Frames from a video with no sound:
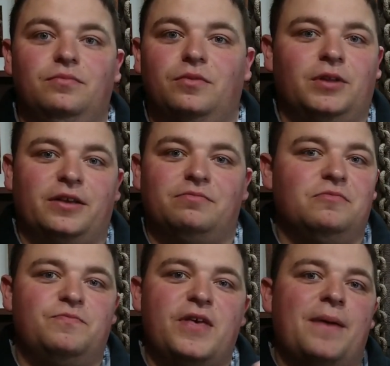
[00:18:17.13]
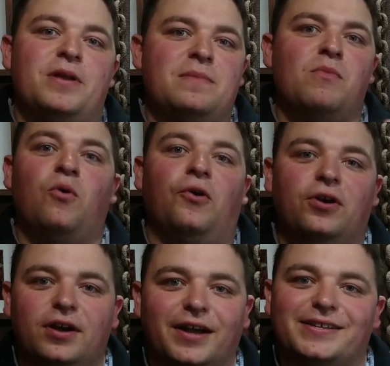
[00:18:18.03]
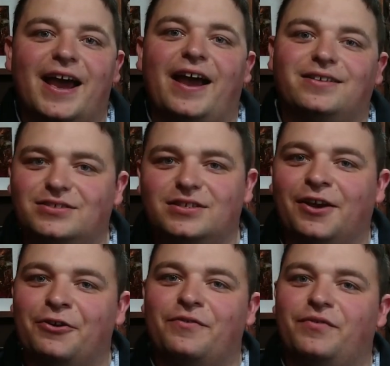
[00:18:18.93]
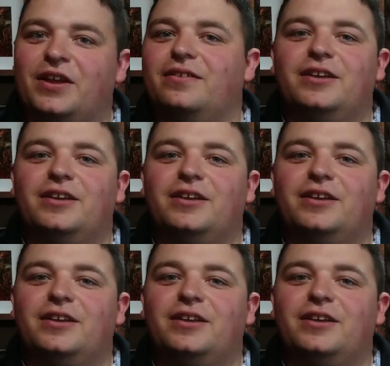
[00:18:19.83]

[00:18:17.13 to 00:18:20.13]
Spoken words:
like that many more attacks out of it.